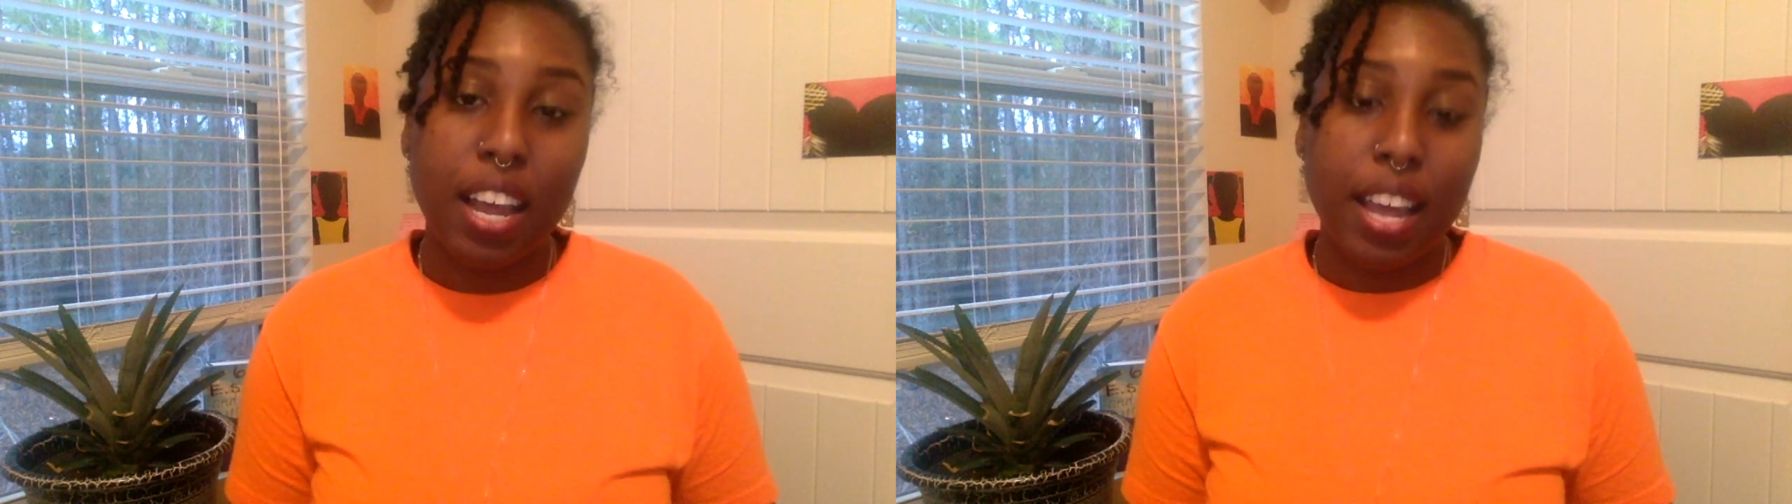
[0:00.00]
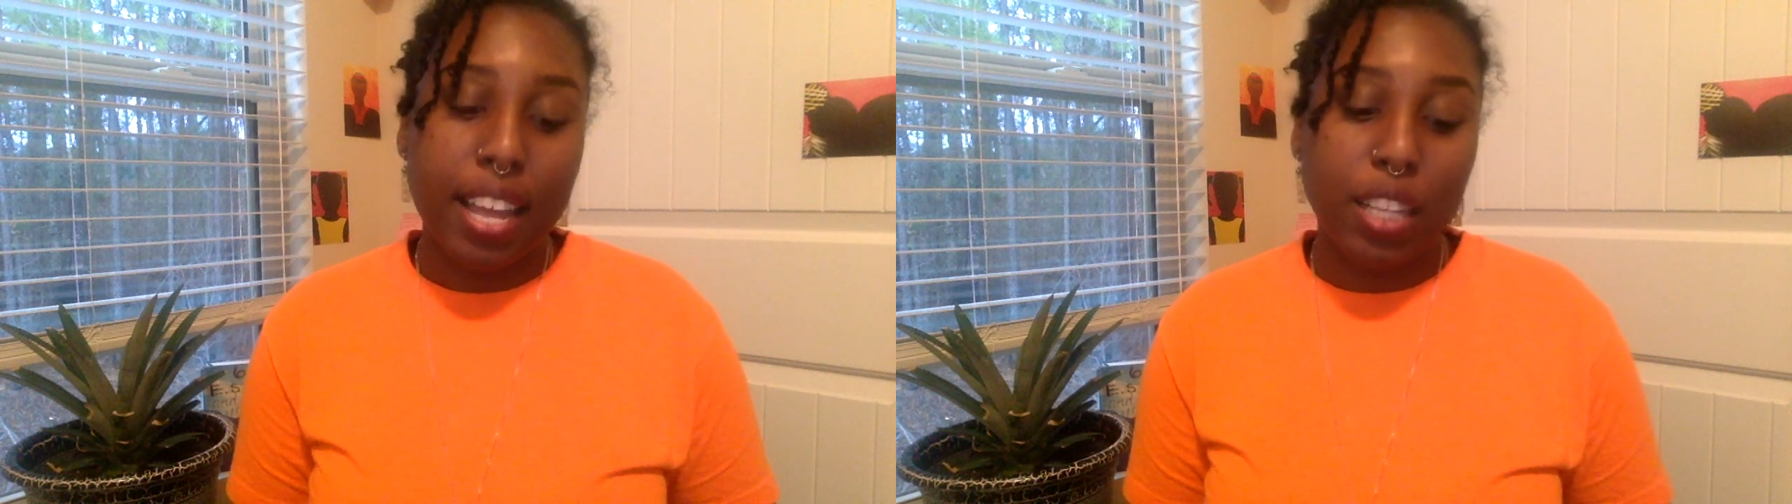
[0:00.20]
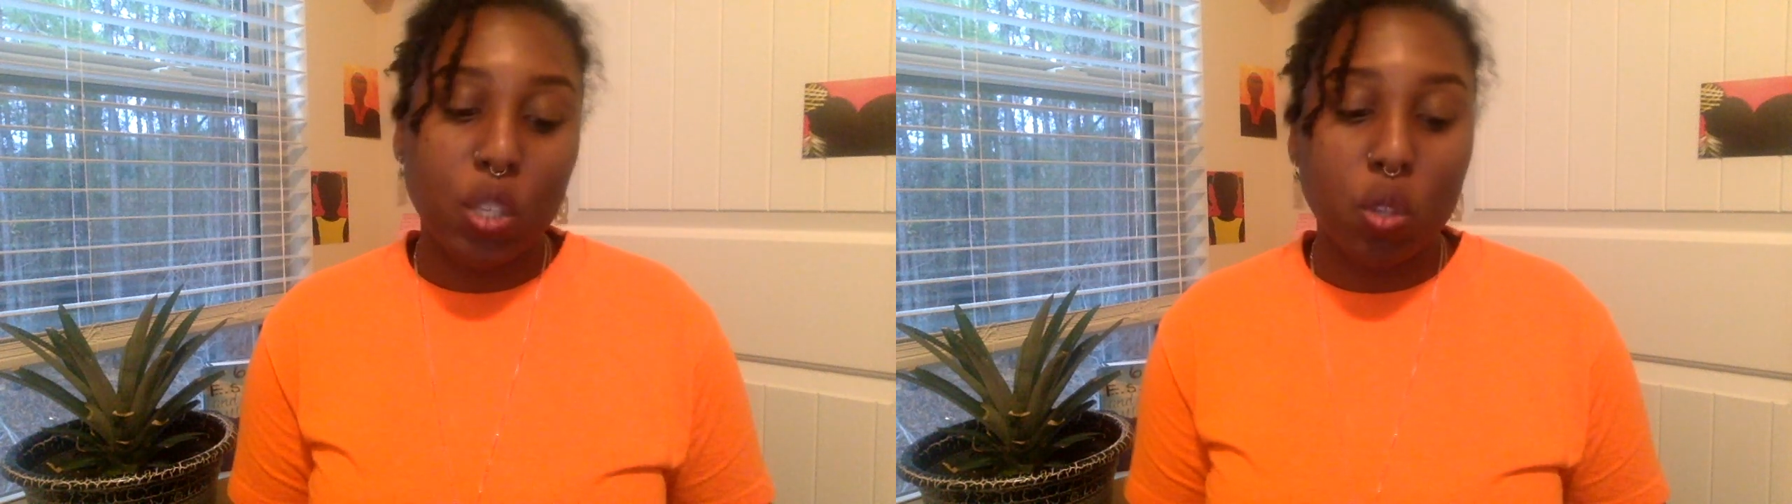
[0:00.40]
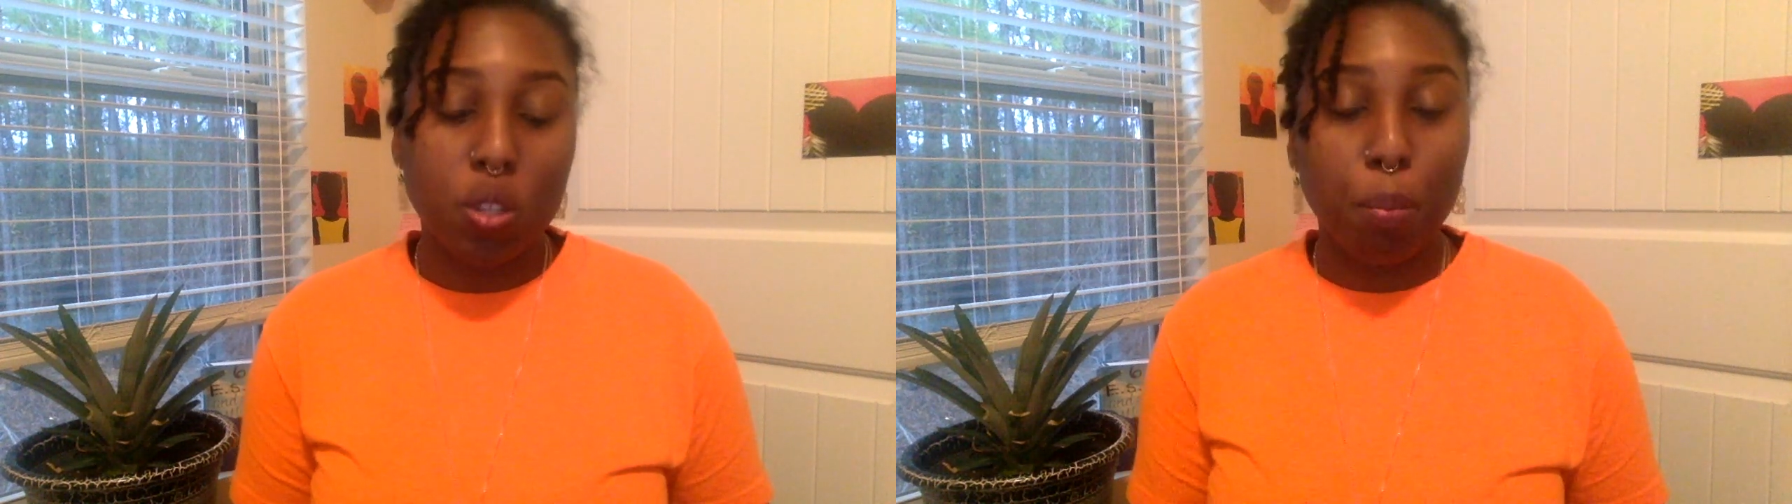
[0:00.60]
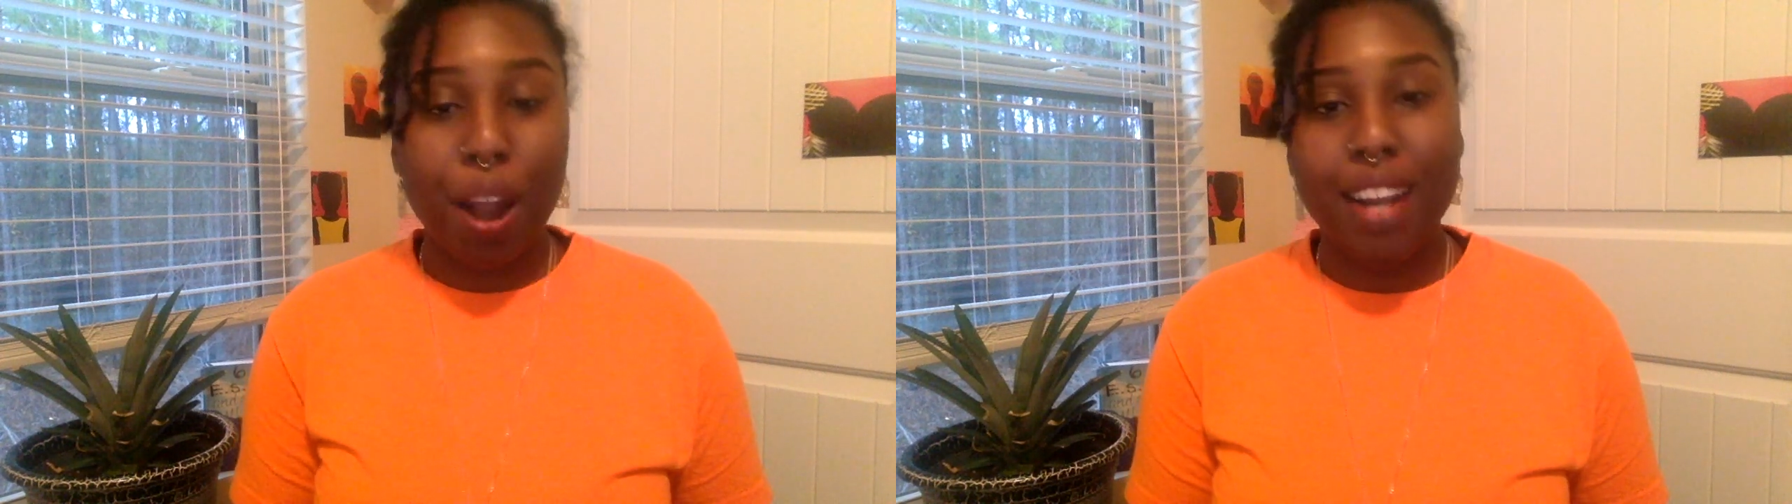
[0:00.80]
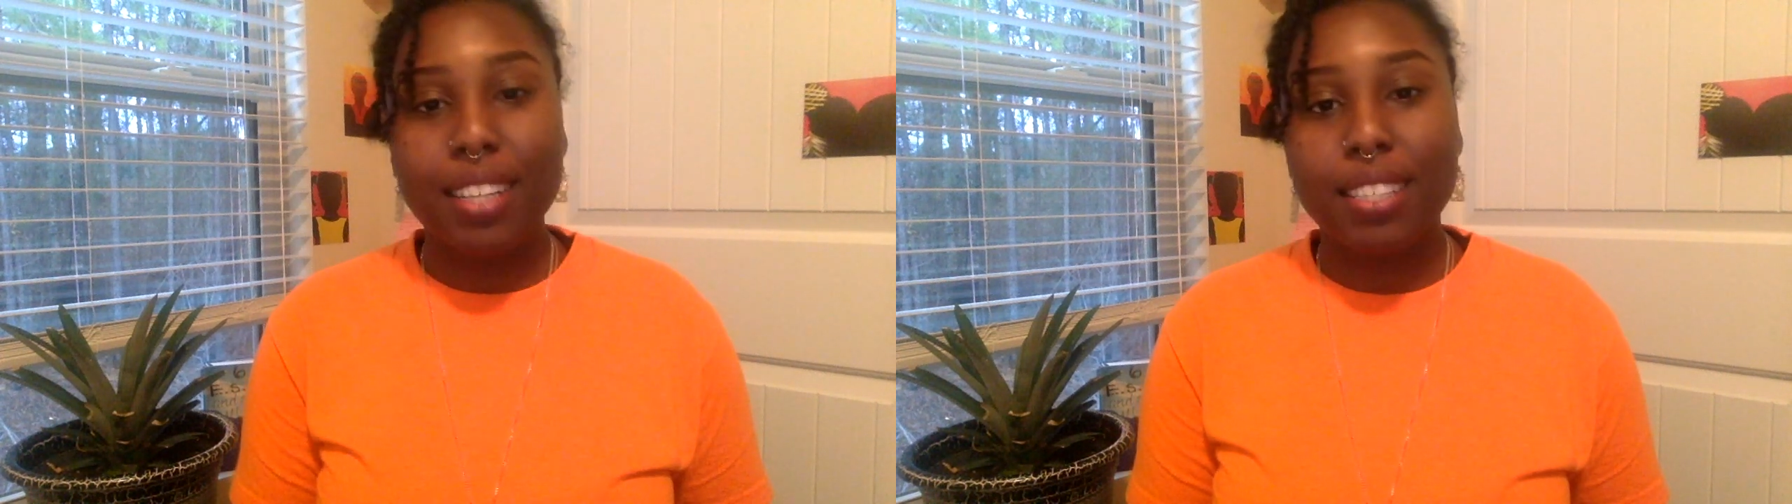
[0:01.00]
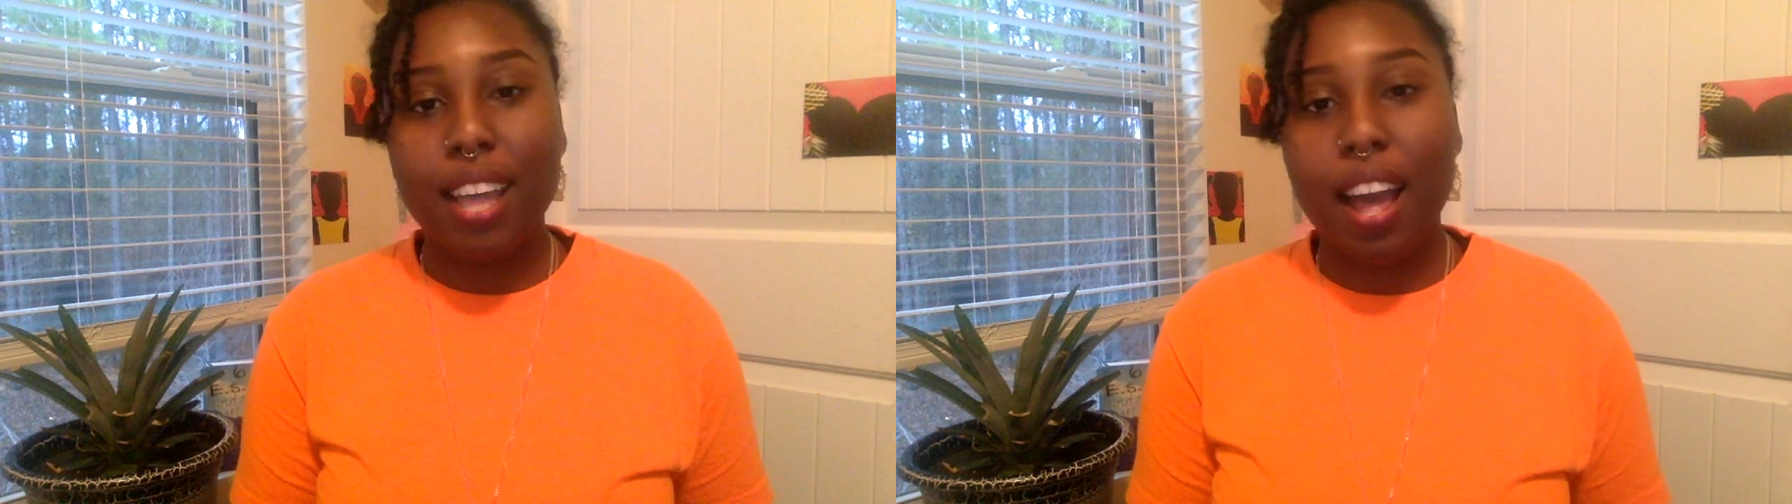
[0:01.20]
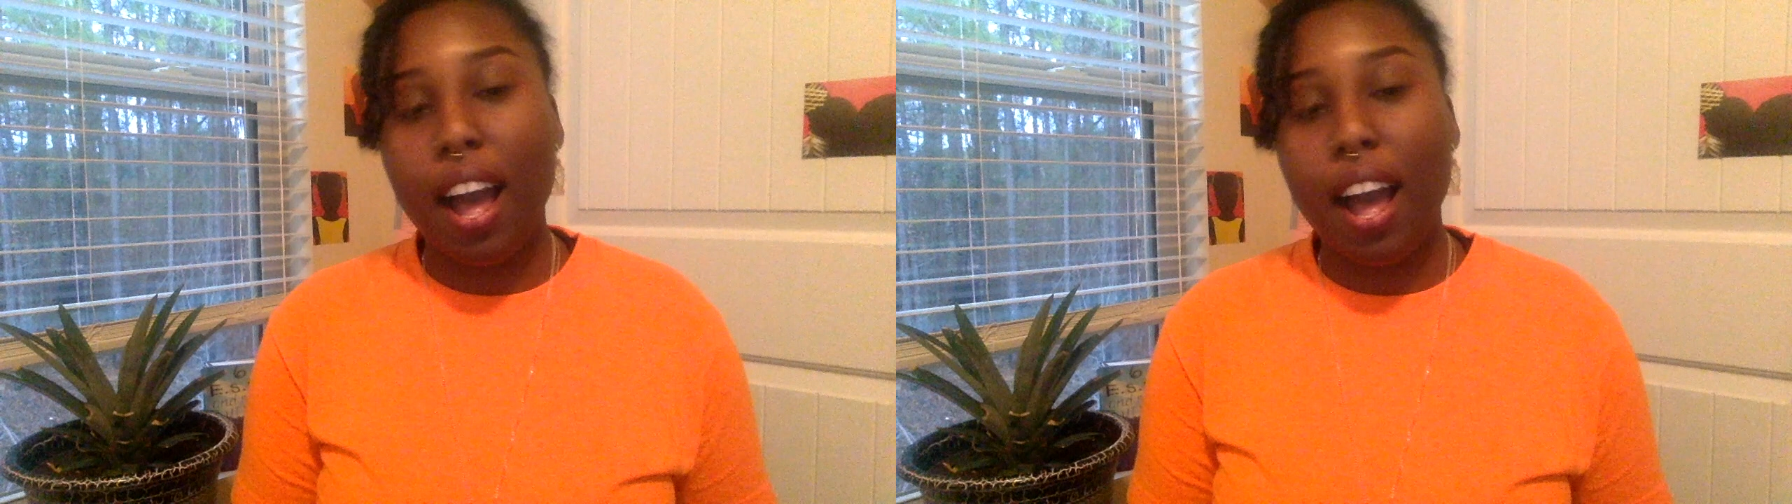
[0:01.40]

into the products that